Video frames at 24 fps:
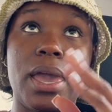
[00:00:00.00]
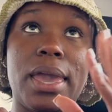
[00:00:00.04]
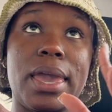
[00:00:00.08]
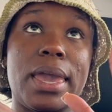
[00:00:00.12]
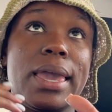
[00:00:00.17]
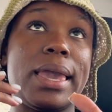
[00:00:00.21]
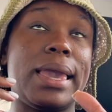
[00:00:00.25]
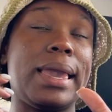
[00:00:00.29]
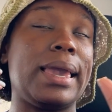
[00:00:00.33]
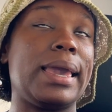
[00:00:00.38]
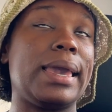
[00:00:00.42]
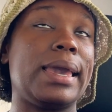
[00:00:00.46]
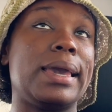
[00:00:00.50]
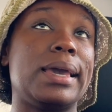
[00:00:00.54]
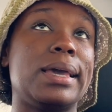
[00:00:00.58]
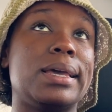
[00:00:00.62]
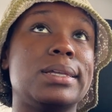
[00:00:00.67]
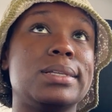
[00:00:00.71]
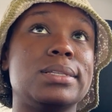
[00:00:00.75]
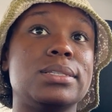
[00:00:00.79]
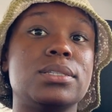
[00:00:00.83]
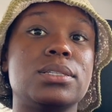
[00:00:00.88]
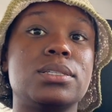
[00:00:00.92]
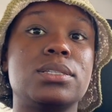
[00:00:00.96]

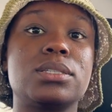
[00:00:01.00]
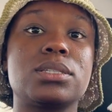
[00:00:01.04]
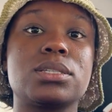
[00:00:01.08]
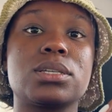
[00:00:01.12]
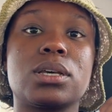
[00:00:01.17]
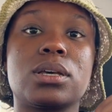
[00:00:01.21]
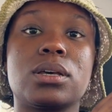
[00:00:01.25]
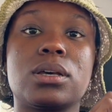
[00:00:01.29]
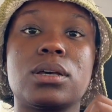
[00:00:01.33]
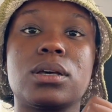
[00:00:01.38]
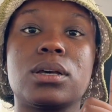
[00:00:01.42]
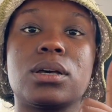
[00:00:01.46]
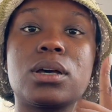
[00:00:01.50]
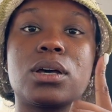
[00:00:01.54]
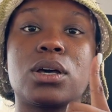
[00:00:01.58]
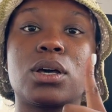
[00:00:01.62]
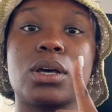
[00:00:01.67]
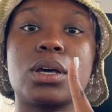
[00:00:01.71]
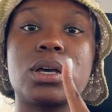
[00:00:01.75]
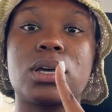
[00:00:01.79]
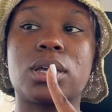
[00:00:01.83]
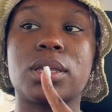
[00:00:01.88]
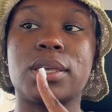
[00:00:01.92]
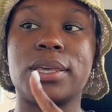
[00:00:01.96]
and
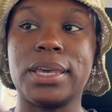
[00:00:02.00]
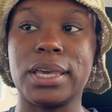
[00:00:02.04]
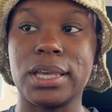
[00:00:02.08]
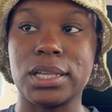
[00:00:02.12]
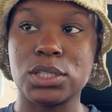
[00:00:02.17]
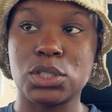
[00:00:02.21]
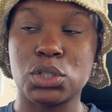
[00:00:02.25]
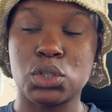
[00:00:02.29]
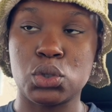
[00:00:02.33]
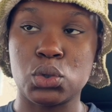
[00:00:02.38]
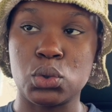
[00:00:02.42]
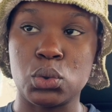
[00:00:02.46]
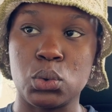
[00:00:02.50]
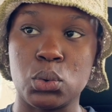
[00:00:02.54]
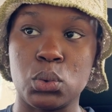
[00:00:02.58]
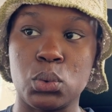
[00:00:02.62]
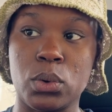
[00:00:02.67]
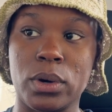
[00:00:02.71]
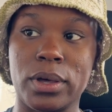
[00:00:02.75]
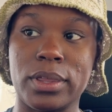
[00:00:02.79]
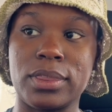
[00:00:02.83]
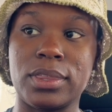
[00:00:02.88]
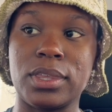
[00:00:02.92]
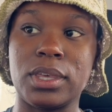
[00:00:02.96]
get
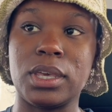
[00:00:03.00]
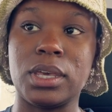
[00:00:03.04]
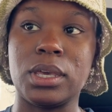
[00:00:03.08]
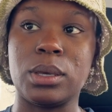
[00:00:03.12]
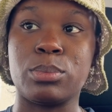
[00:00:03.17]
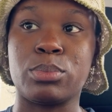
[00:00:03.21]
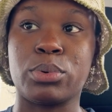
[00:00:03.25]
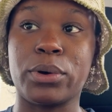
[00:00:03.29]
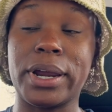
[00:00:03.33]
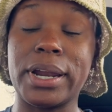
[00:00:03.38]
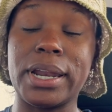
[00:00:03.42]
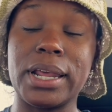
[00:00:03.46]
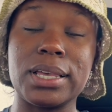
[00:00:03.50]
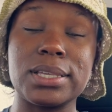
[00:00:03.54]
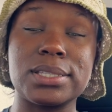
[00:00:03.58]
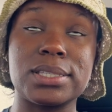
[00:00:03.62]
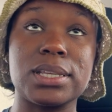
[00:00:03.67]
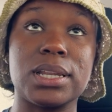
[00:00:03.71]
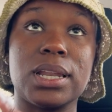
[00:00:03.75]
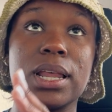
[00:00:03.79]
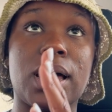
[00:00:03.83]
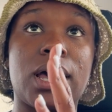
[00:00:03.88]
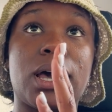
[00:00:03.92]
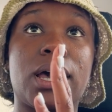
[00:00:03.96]
to the braiding
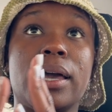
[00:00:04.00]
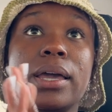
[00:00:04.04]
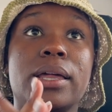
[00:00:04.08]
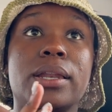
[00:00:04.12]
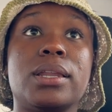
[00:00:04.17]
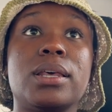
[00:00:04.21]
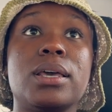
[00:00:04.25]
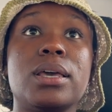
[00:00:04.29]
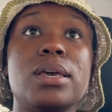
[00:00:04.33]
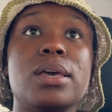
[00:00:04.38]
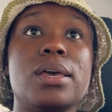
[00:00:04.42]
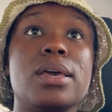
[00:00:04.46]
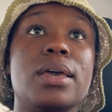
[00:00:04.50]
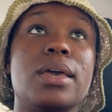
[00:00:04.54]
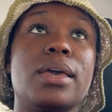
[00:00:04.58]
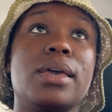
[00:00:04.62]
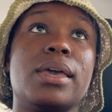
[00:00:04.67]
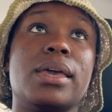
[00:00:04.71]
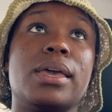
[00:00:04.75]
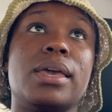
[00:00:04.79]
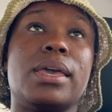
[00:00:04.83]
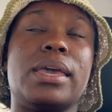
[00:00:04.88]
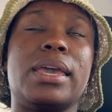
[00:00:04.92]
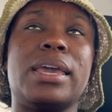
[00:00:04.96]
salon
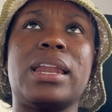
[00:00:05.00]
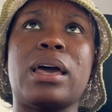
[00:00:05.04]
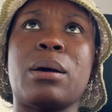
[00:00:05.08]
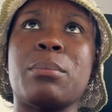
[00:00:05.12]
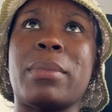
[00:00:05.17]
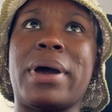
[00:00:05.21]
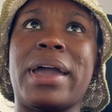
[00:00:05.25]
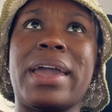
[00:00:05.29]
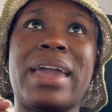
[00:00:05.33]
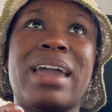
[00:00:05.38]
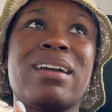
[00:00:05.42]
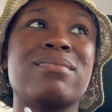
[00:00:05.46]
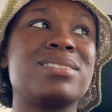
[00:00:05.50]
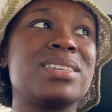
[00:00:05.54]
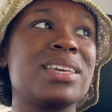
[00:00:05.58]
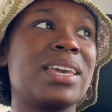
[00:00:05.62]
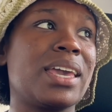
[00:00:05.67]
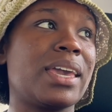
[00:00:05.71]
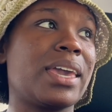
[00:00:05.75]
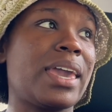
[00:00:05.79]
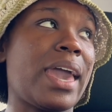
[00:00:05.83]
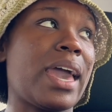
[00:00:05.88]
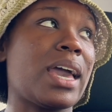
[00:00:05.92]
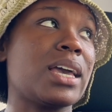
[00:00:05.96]
and i might have to
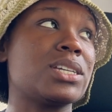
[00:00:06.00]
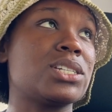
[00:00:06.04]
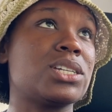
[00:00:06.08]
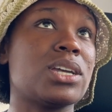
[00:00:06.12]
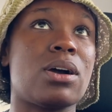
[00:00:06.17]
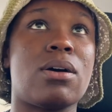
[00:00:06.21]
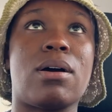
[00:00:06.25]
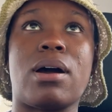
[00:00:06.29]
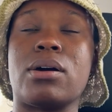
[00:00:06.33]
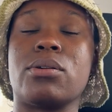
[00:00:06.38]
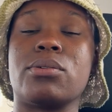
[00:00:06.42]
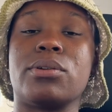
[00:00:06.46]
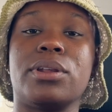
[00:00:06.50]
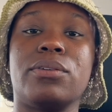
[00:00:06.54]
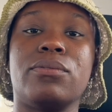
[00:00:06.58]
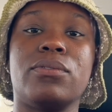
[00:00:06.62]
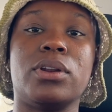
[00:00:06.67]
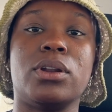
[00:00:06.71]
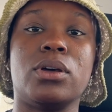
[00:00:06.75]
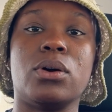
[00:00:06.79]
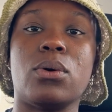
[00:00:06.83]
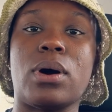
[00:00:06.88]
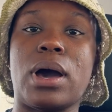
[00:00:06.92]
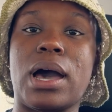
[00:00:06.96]
get cash out i don't even
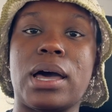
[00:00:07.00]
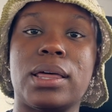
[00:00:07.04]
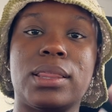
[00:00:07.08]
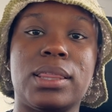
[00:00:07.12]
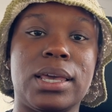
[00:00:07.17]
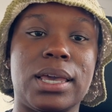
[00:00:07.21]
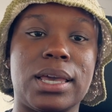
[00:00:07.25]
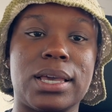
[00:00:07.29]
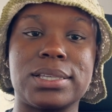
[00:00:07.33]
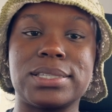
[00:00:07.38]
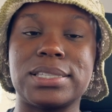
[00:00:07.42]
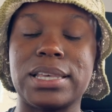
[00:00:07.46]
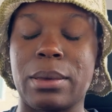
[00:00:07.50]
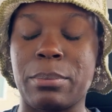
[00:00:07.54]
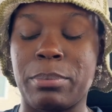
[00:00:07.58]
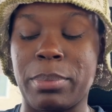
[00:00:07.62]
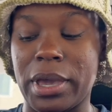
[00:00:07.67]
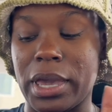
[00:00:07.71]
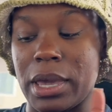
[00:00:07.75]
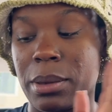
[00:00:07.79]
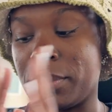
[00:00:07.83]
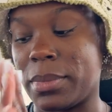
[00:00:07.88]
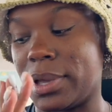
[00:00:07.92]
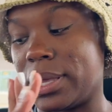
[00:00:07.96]
know how they accept
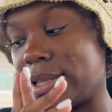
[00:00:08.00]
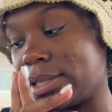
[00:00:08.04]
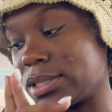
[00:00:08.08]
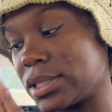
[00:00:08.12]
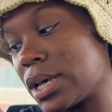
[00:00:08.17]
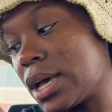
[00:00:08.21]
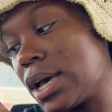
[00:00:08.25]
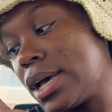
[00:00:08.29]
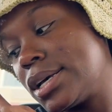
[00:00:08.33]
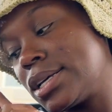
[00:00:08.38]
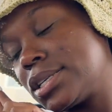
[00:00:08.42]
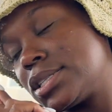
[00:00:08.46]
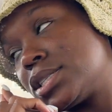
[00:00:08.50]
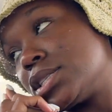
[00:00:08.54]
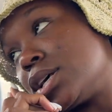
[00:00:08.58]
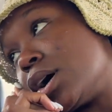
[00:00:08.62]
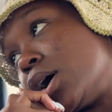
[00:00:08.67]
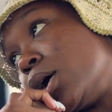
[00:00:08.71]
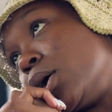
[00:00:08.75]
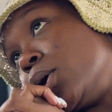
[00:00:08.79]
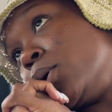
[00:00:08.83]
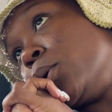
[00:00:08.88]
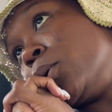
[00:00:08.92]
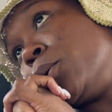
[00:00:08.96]
payments
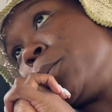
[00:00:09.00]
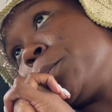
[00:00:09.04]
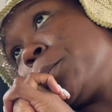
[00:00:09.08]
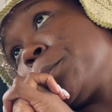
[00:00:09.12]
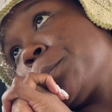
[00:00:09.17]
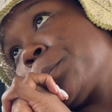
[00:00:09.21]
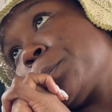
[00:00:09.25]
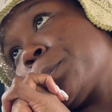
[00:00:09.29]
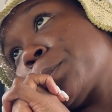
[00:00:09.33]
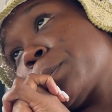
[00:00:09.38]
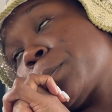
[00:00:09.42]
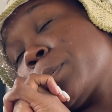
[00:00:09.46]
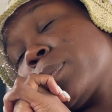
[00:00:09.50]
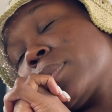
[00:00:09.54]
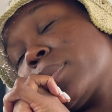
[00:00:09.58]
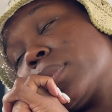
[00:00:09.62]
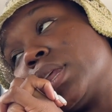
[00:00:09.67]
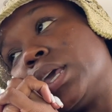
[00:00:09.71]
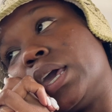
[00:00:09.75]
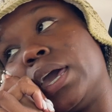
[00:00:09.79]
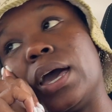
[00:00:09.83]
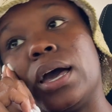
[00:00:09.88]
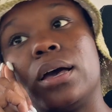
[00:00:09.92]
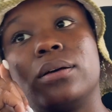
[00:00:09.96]
so
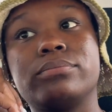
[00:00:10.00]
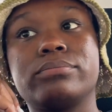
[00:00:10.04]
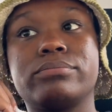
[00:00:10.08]
yeah